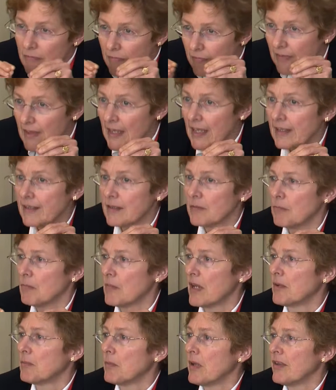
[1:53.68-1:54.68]
that
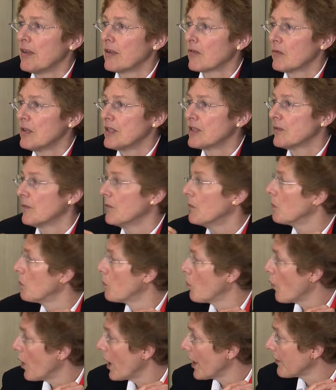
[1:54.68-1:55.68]
may be the reason
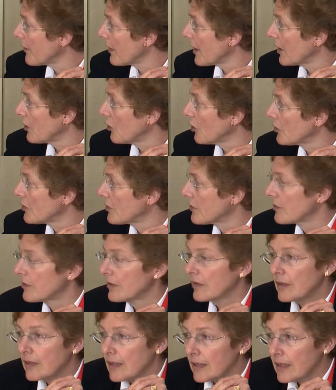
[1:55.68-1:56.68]
why they are not
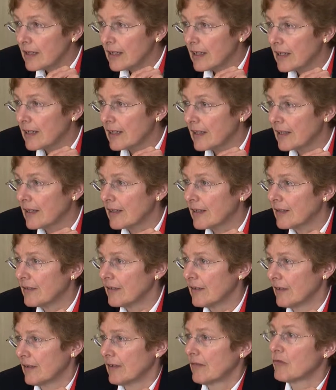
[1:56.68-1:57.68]

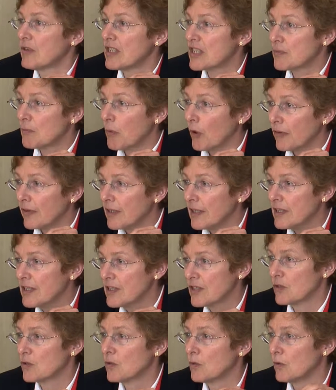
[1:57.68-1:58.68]
respondents
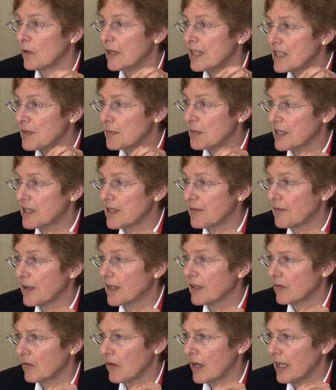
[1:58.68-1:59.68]
to a
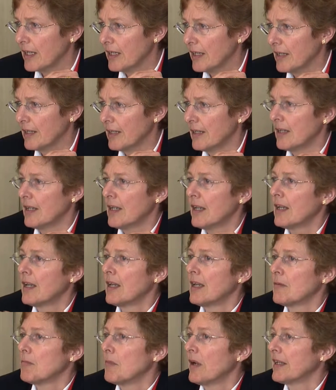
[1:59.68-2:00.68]
specific drug.
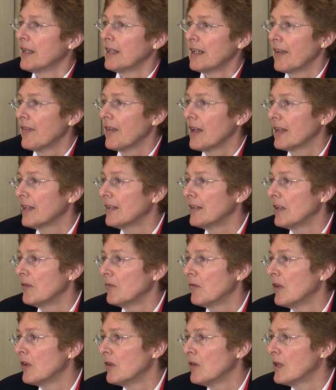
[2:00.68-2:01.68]
But in other
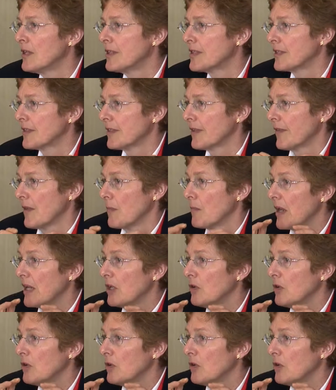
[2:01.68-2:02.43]
individuals, the main